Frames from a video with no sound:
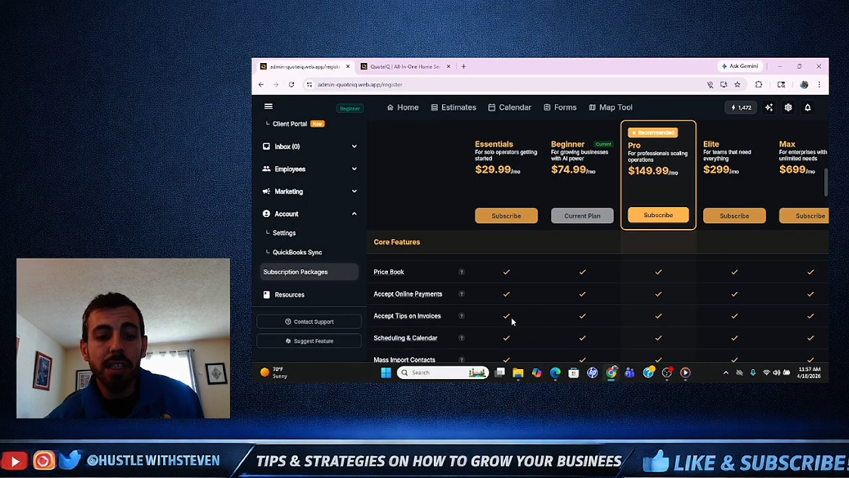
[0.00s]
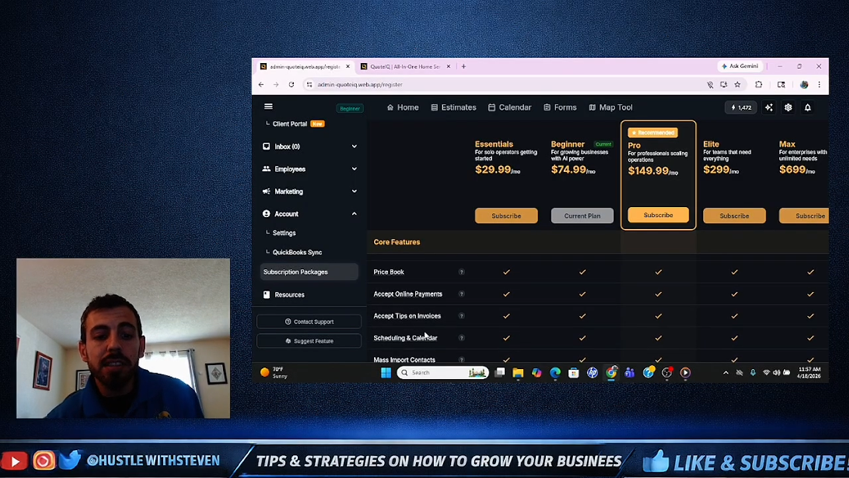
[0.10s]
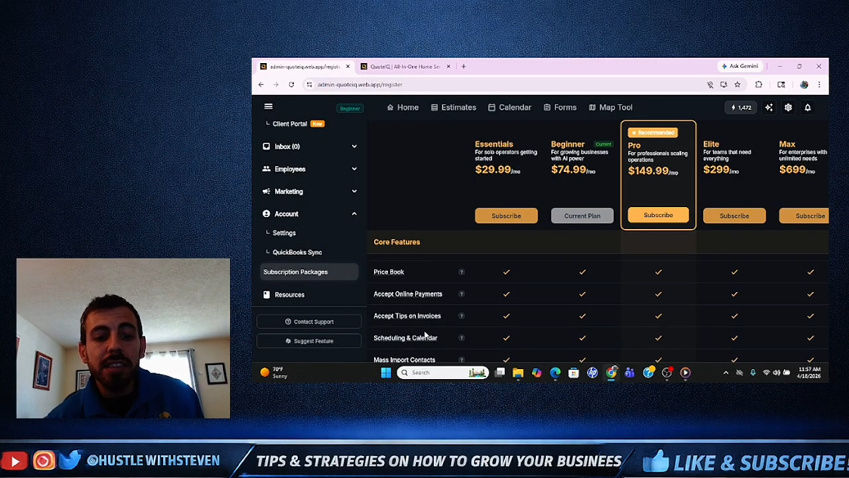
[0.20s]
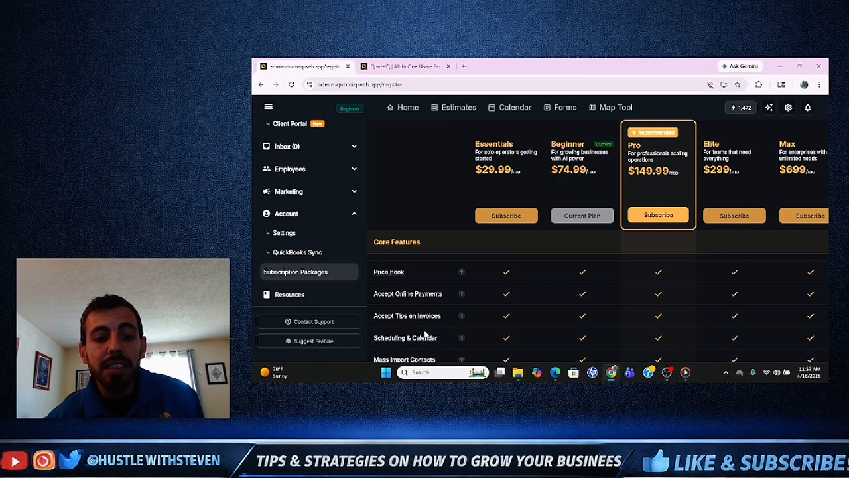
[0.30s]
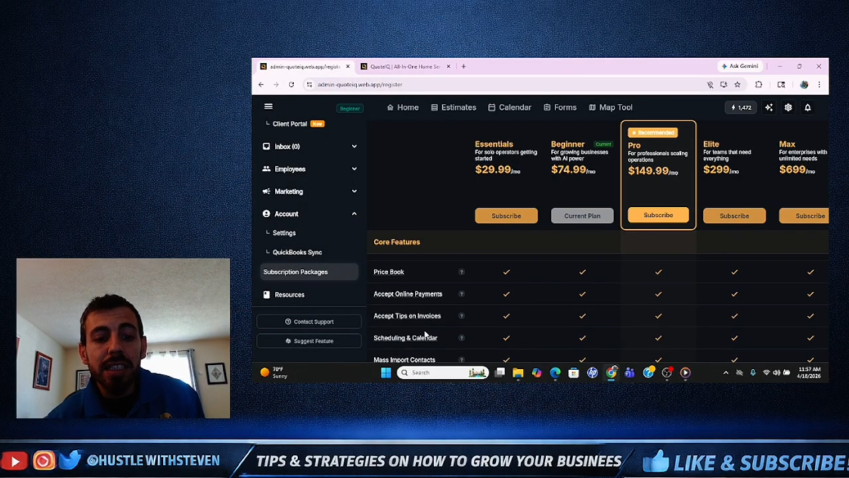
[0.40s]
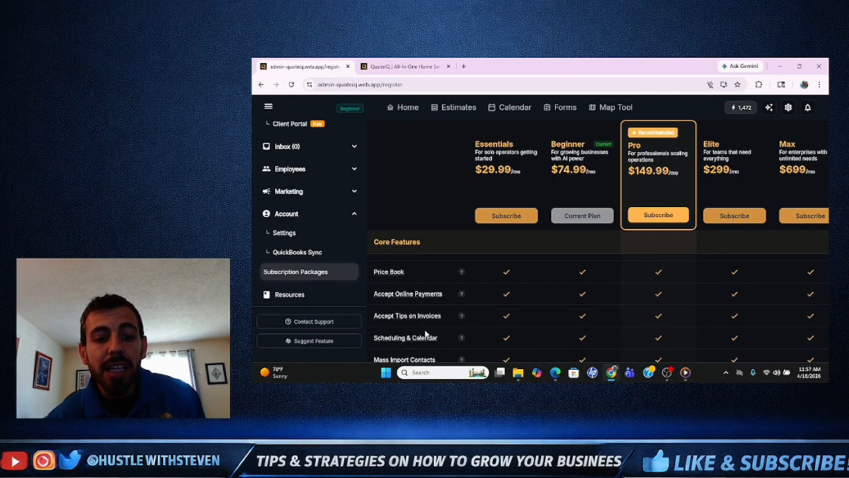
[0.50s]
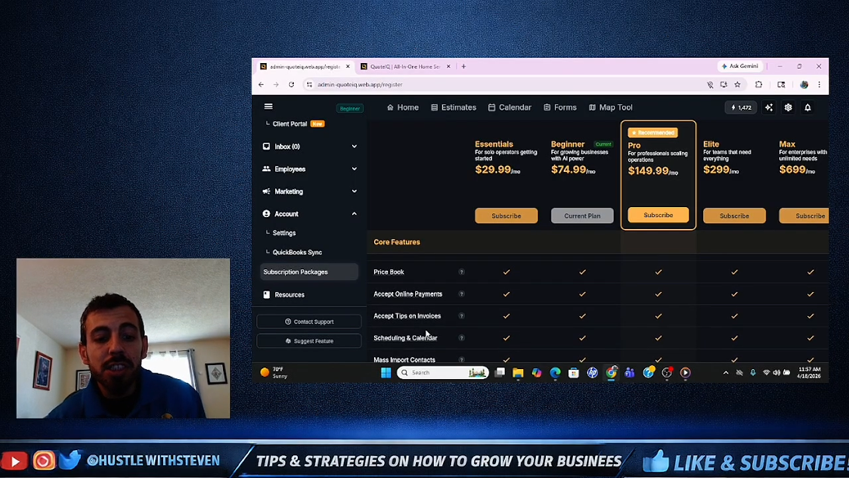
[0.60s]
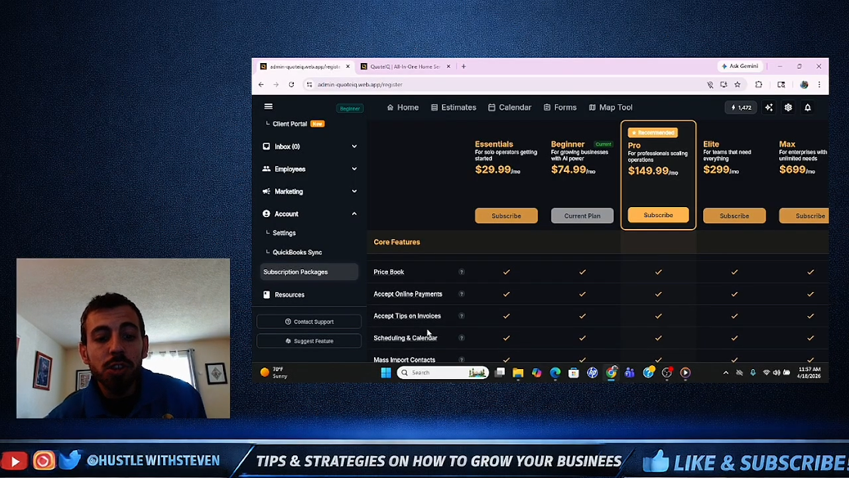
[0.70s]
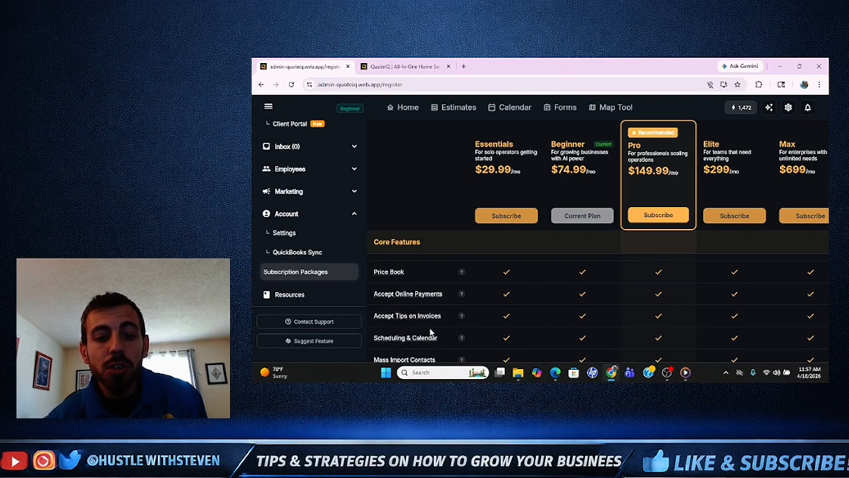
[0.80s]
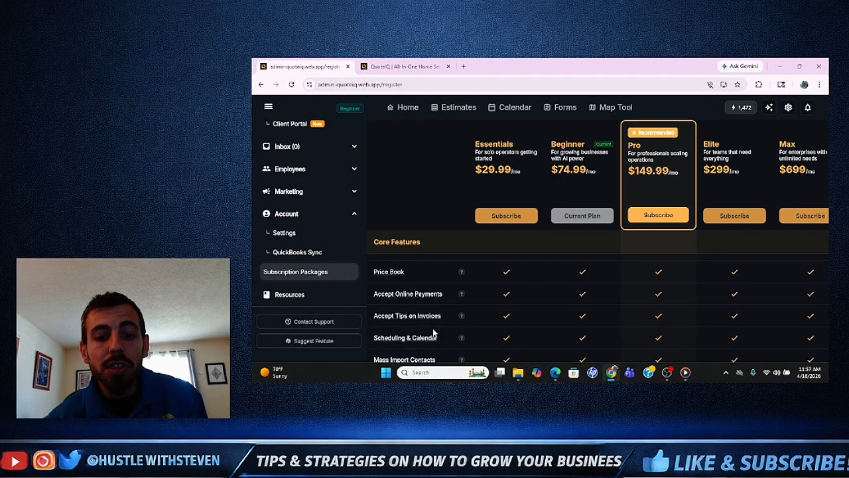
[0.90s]

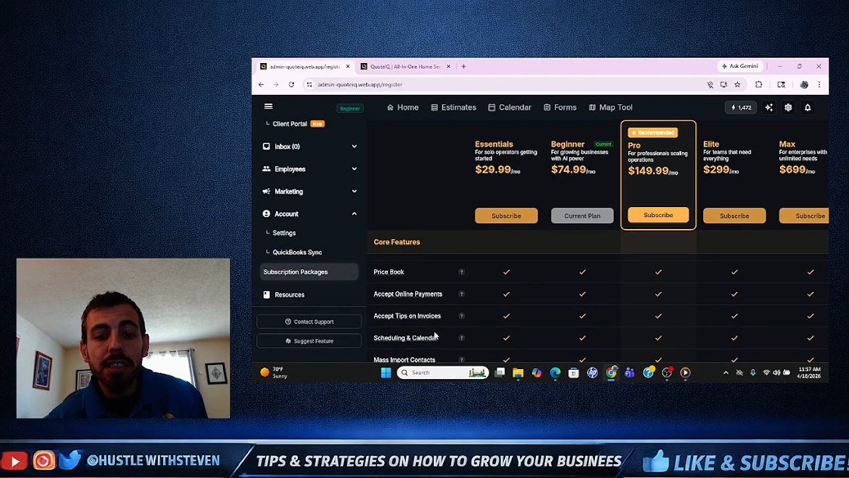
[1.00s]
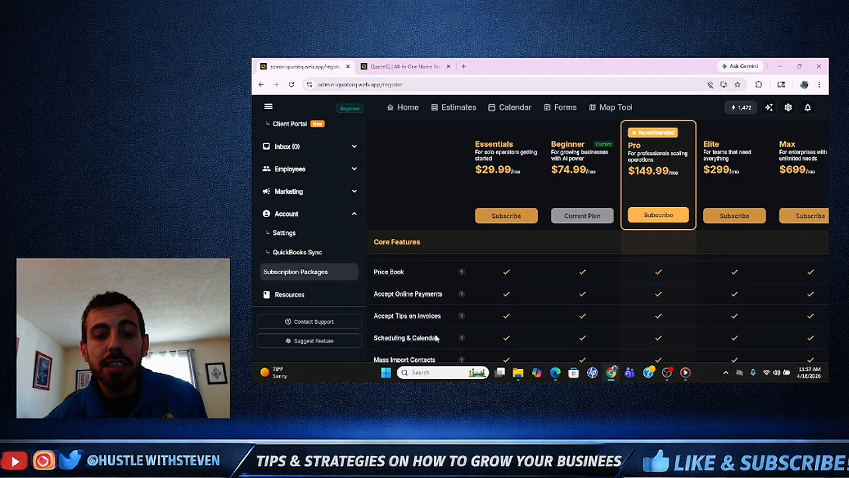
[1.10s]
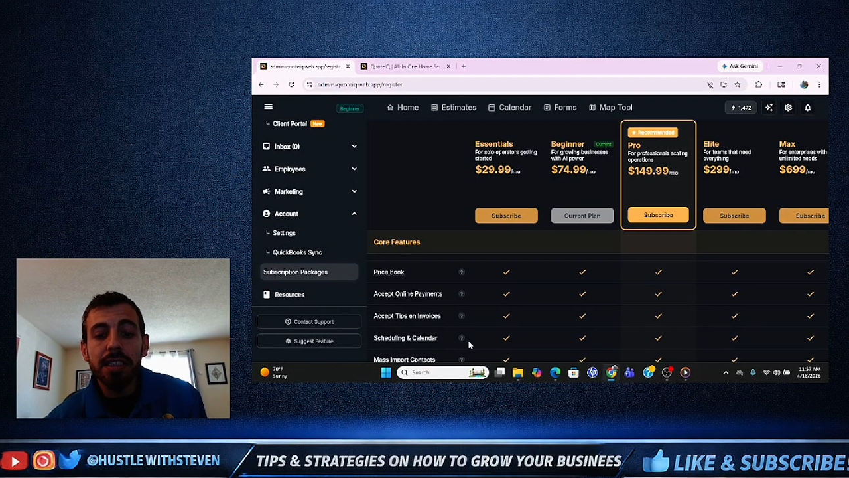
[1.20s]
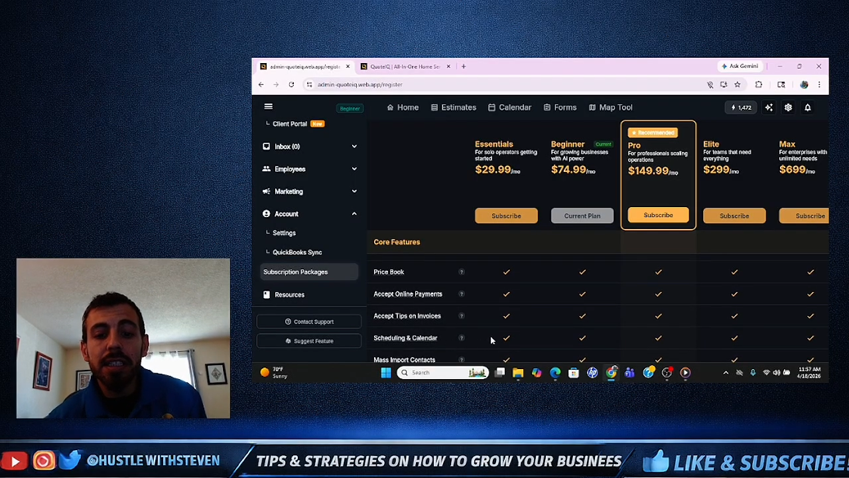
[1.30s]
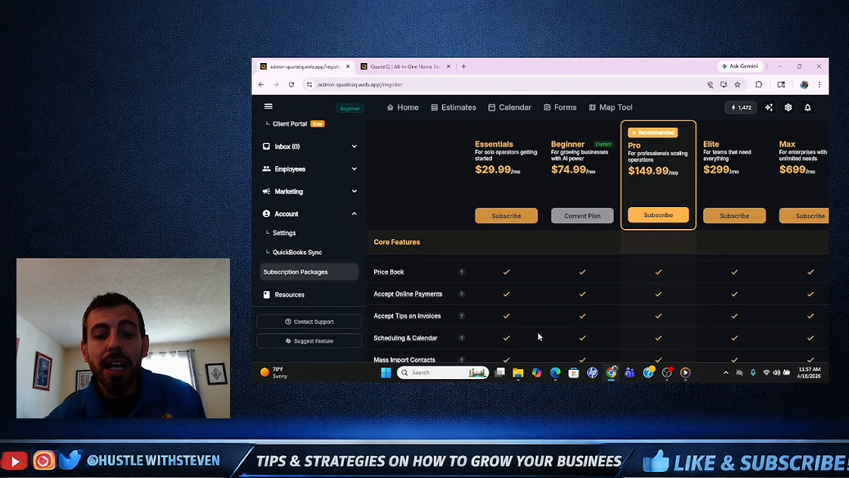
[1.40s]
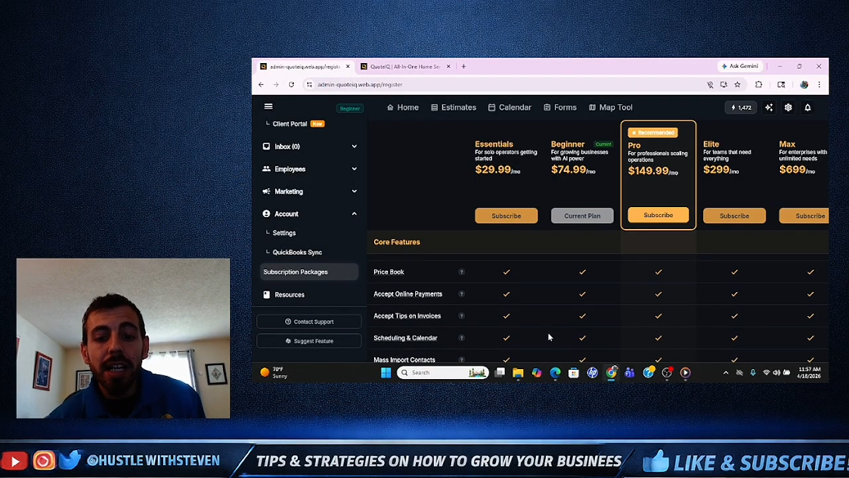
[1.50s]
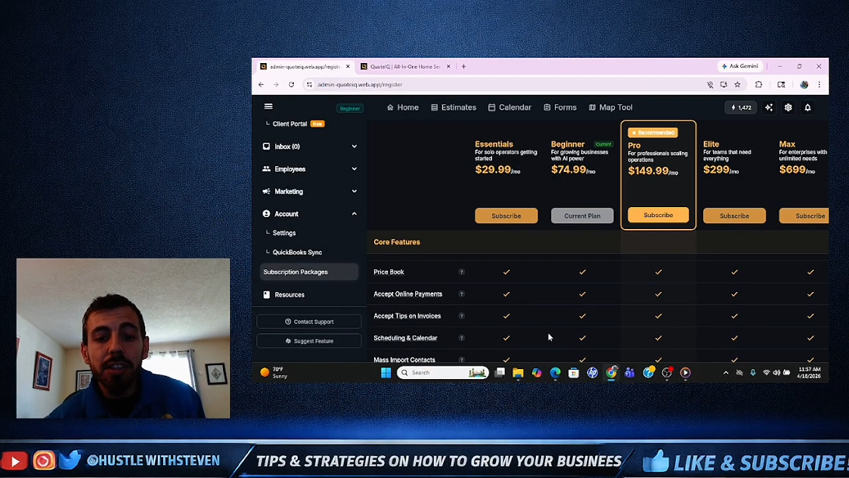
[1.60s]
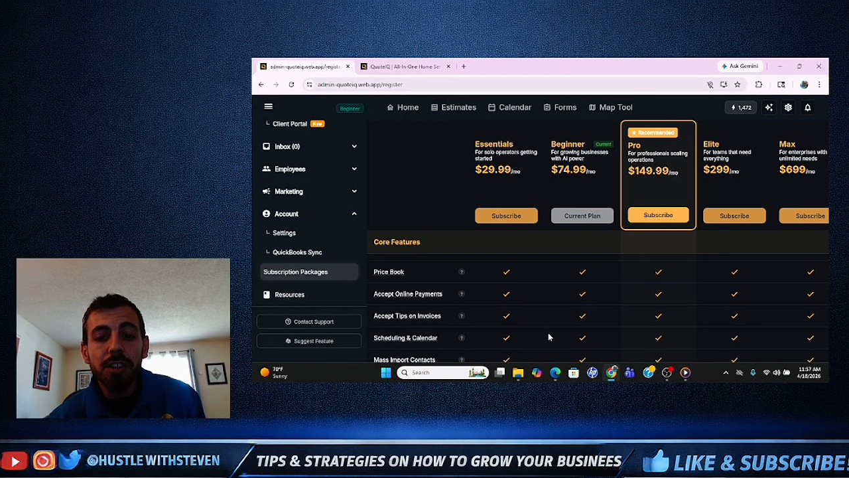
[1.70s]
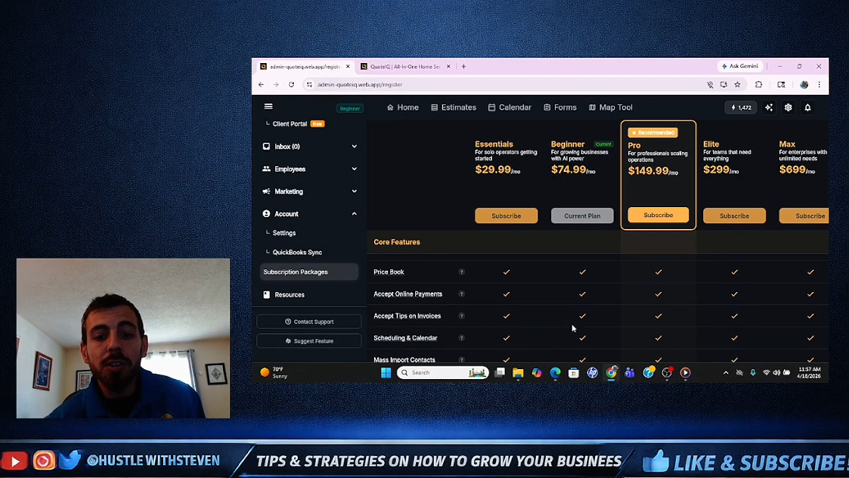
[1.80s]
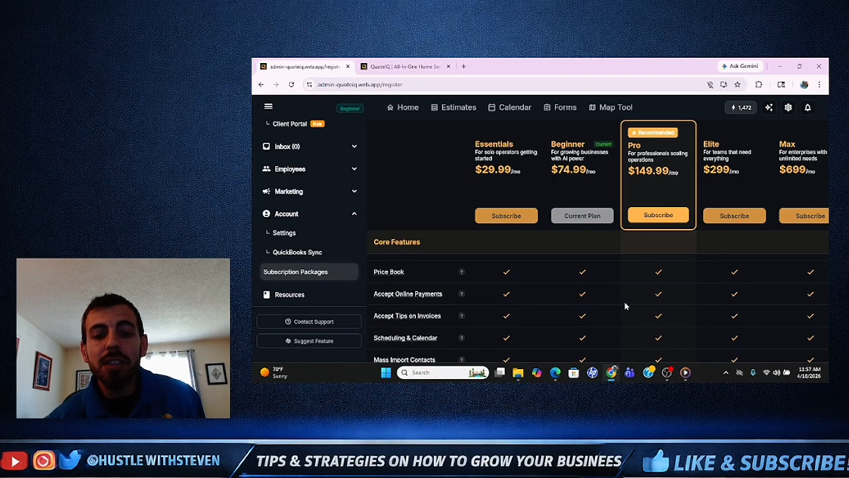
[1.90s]
scheduling and calendar.